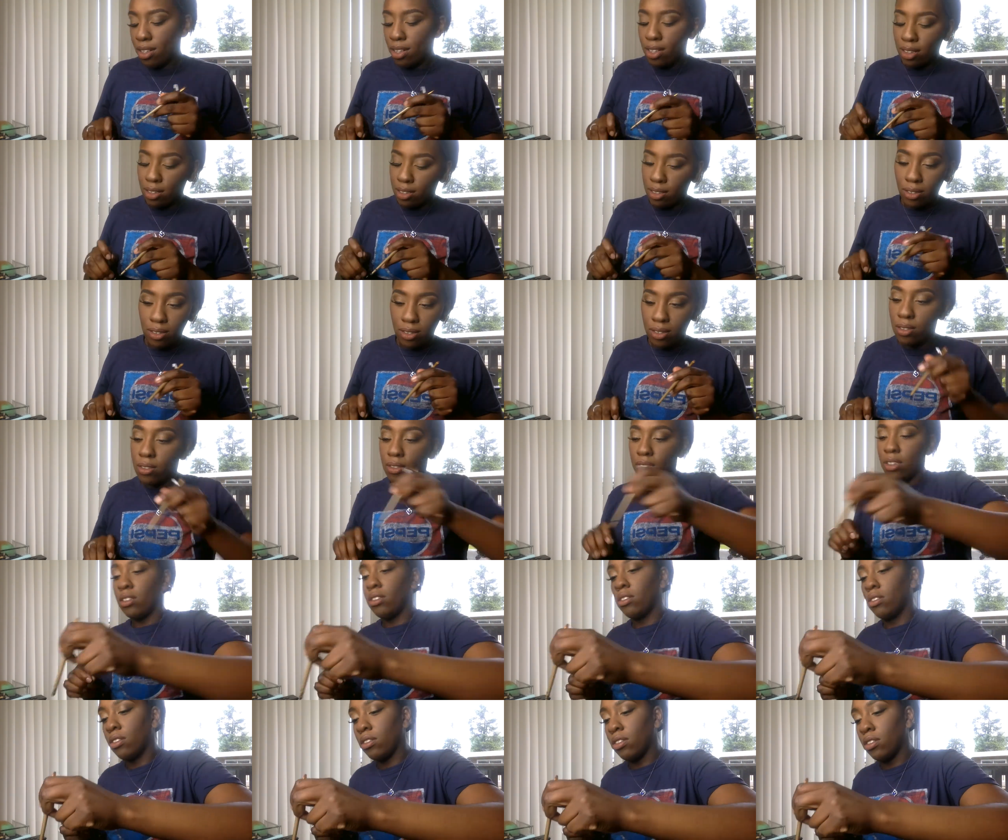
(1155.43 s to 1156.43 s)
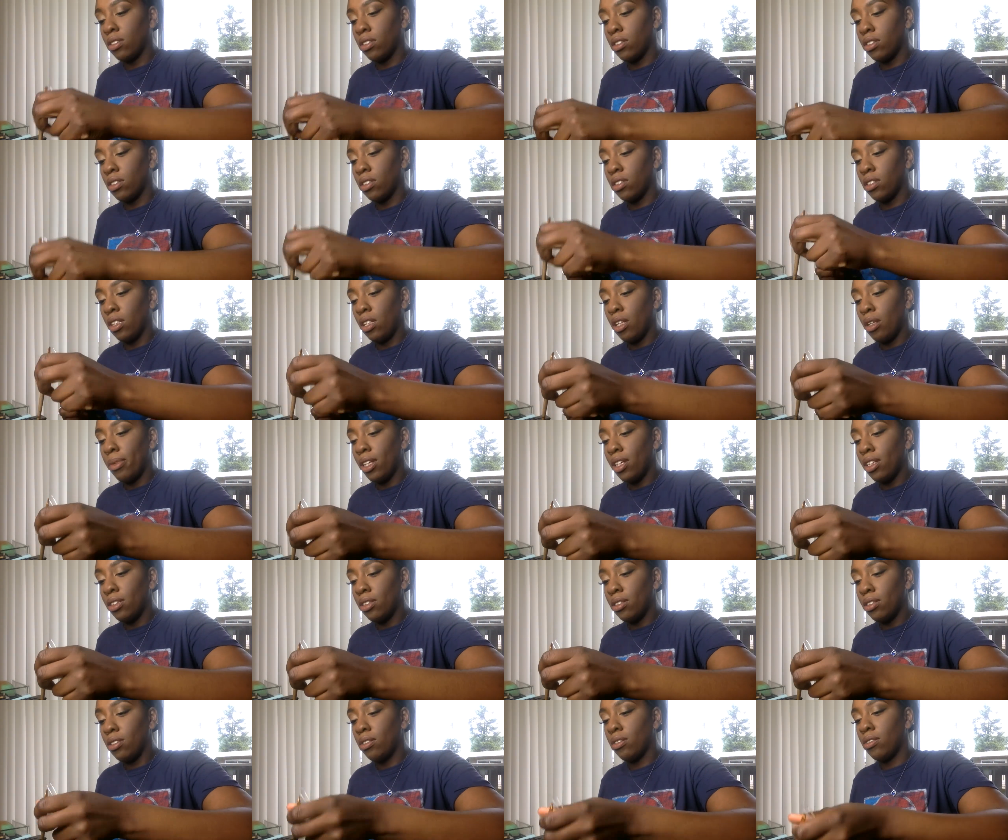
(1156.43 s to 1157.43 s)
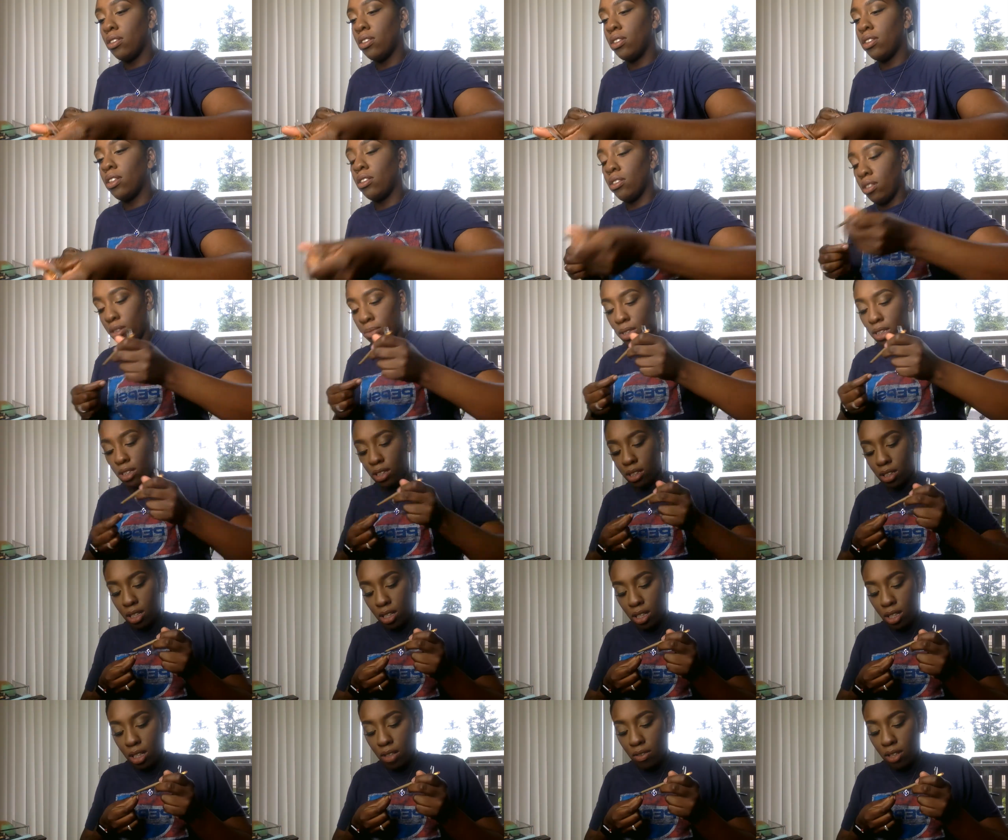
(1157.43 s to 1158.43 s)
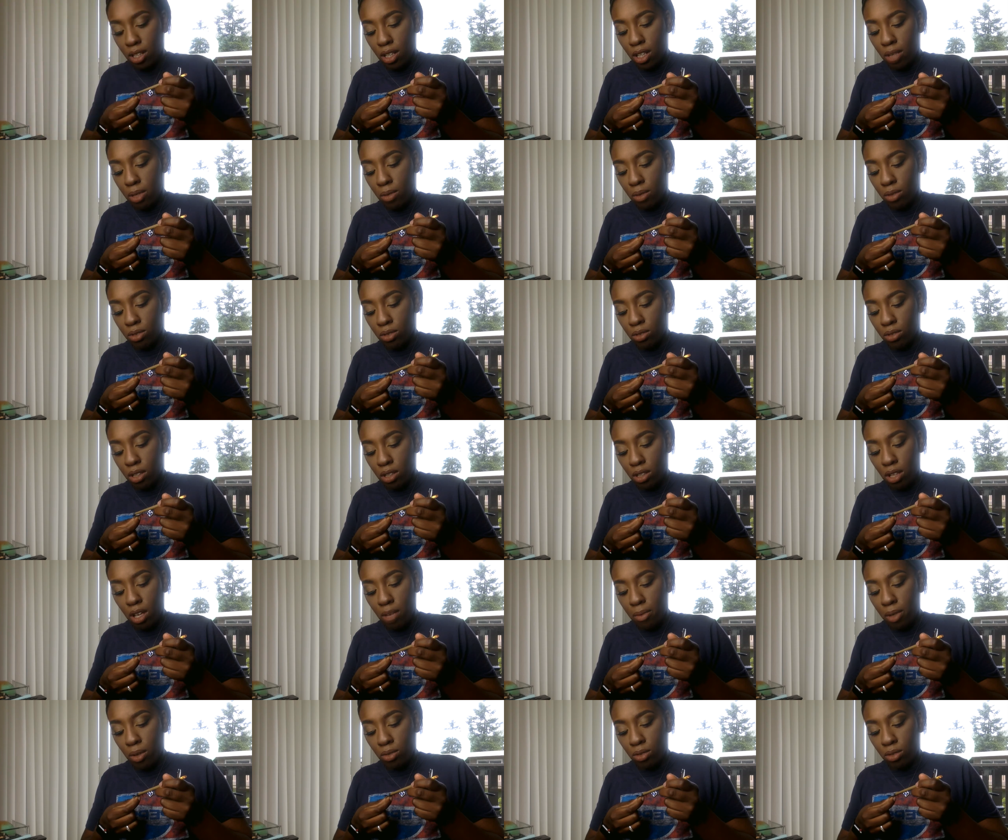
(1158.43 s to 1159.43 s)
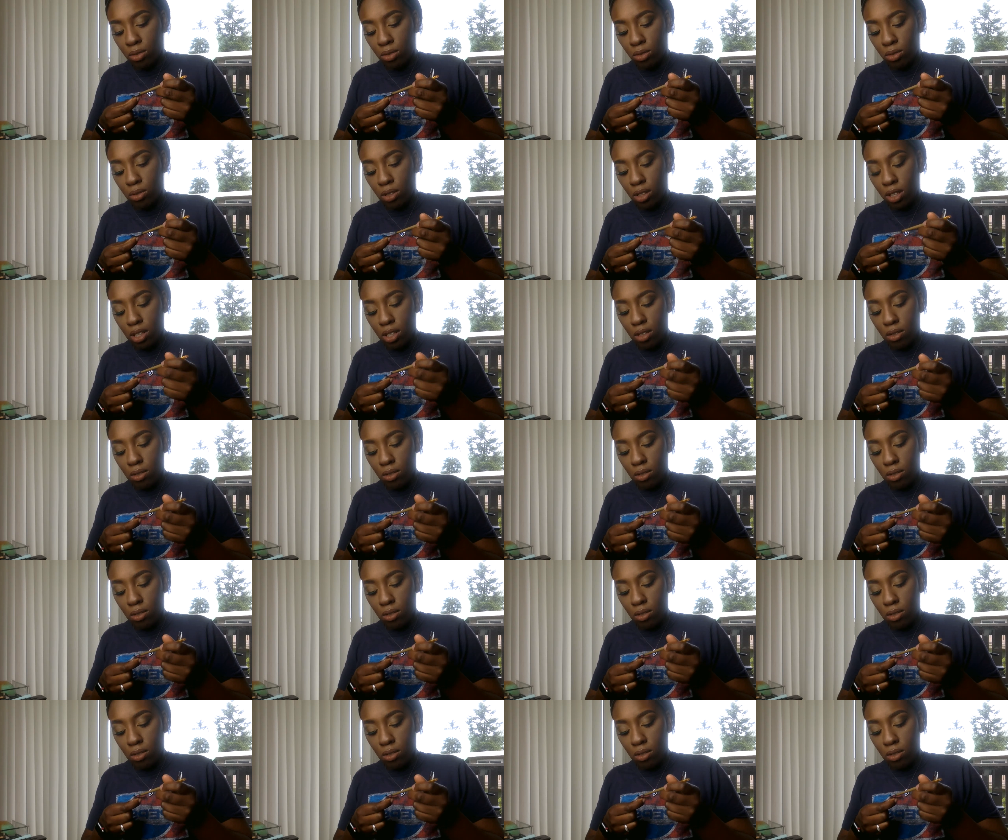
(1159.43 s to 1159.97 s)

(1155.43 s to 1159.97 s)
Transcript: So it was just, he was like, yeah, it looks good. Went home and it was